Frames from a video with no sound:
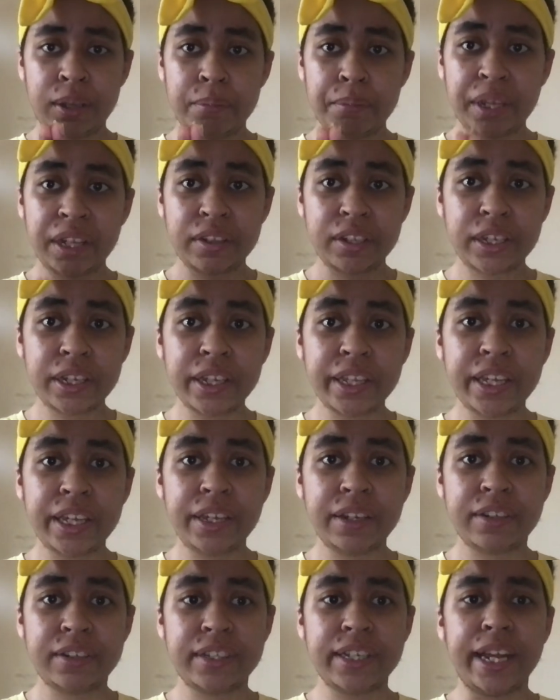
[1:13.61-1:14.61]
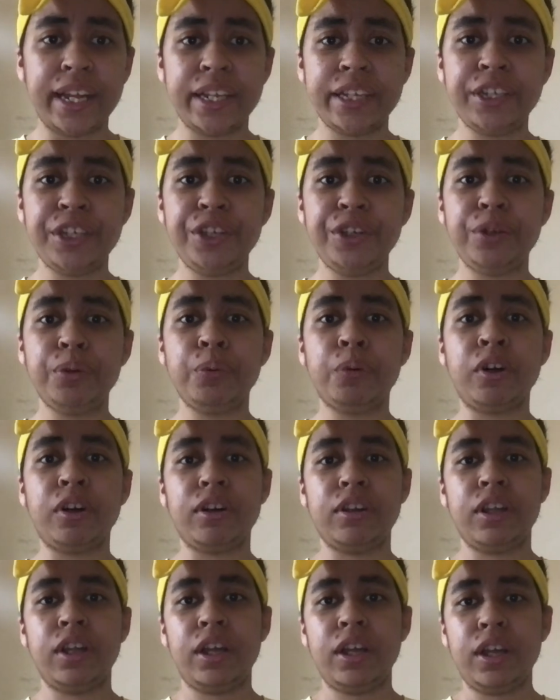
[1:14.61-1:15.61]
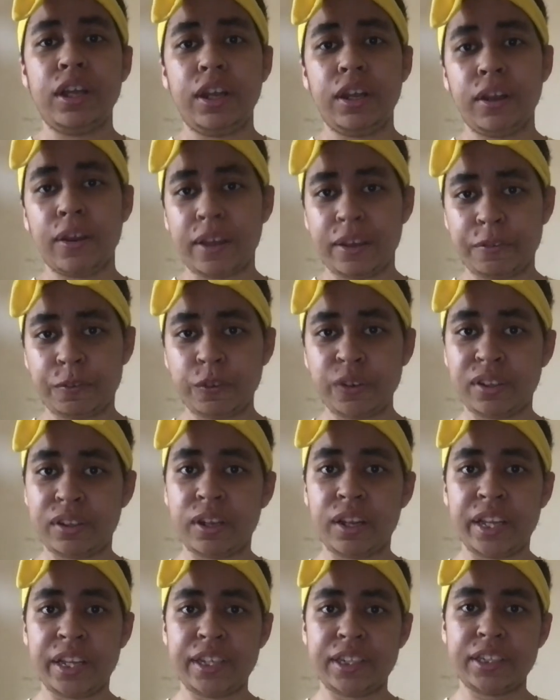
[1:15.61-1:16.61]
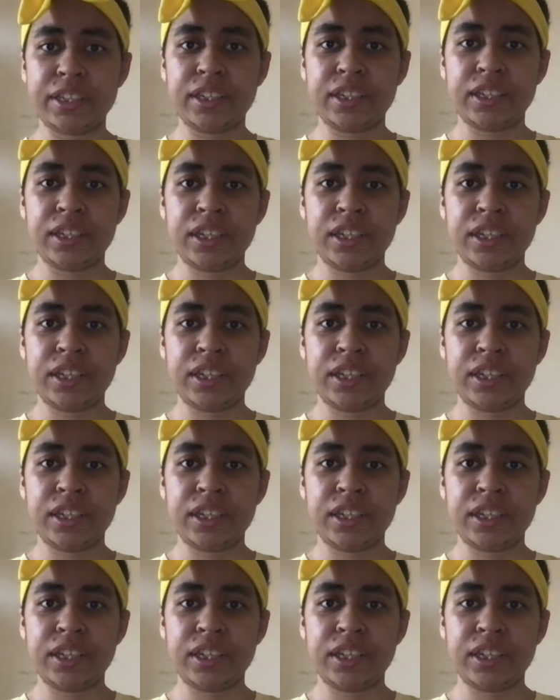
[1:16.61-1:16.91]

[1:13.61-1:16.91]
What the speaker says: basically telling you what life was like